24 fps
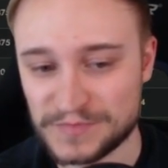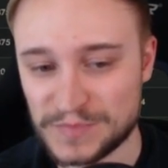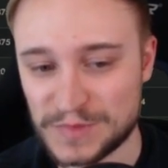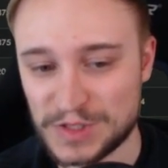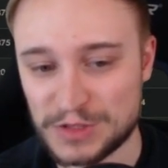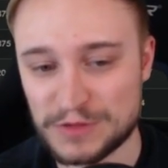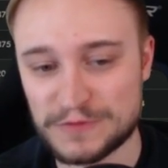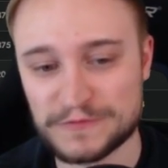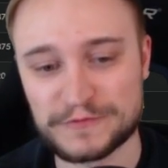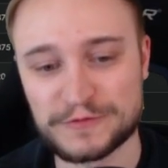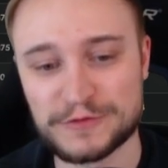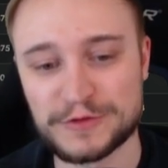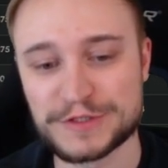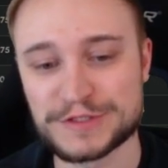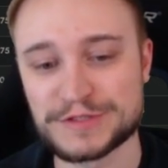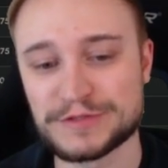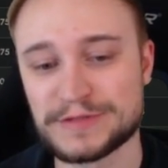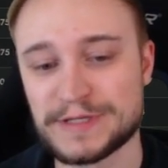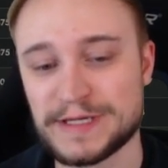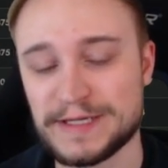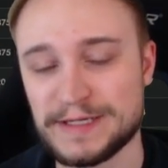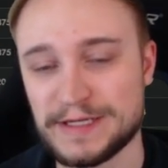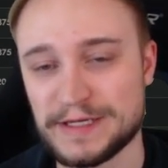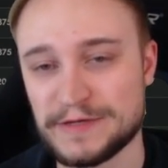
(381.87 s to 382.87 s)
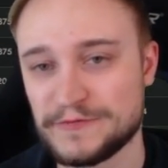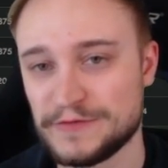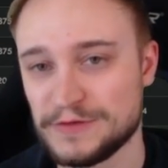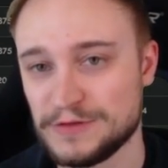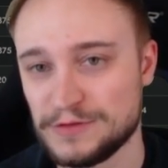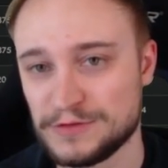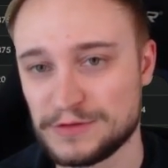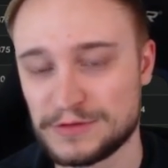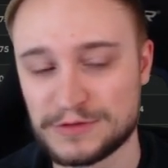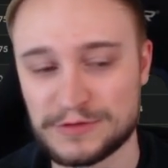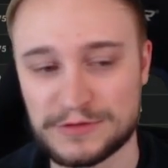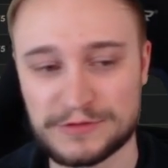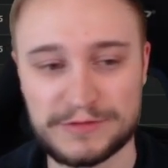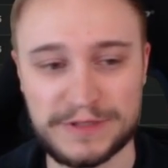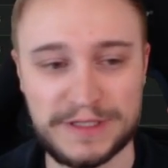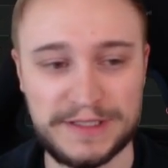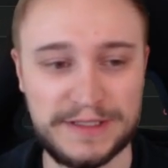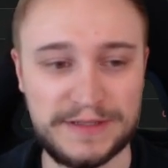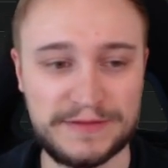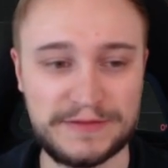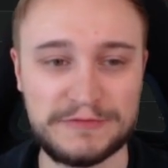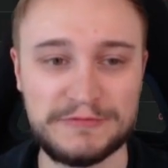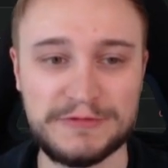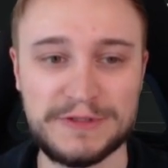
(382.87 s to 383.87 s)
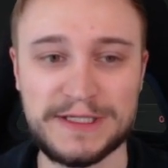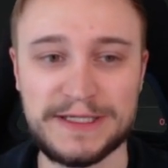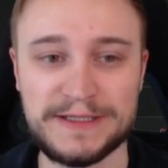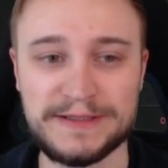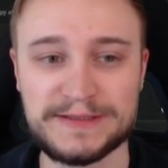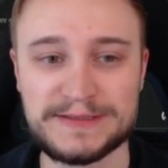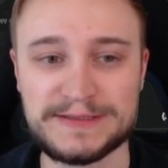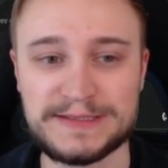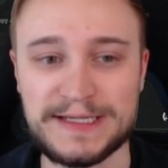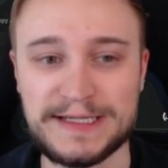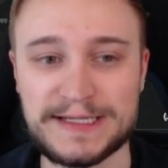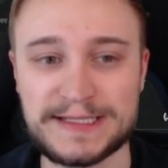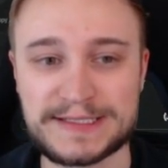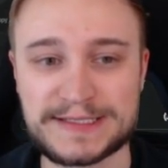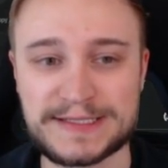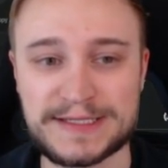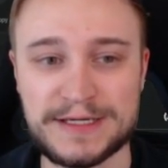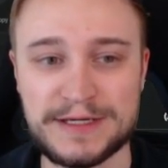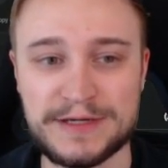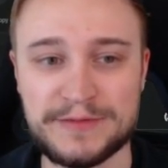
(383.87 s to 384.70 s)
of course you can have a look already at the related tags,